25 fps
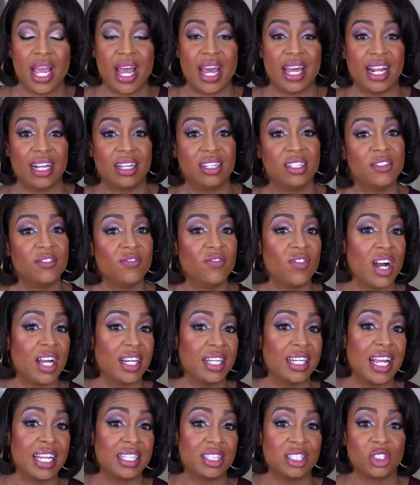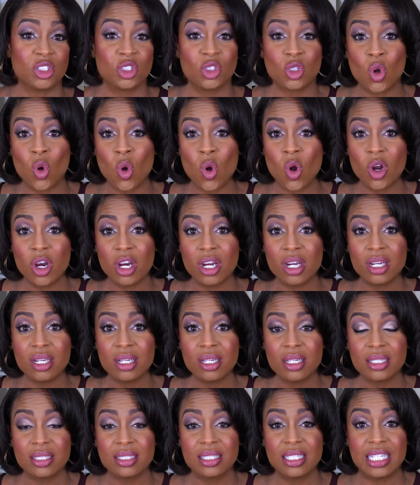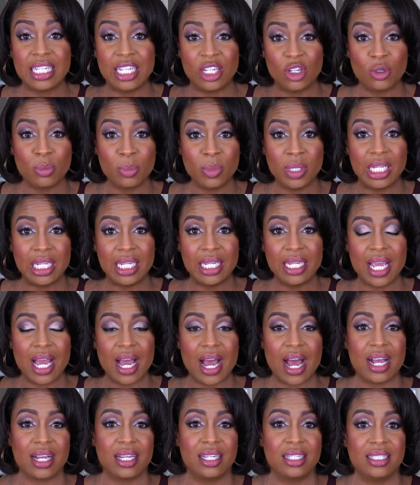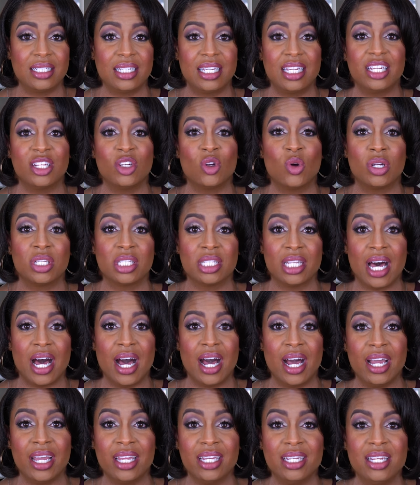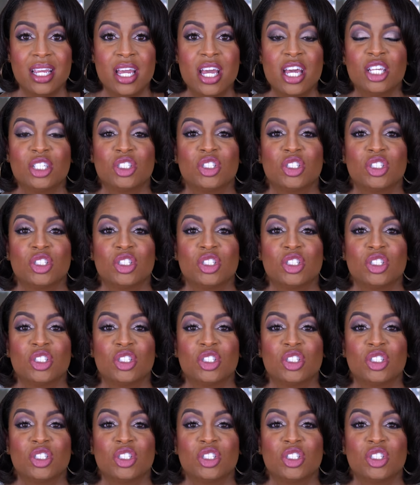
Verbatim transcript: and I couldn't find it at the store near me. I couldn't get it online.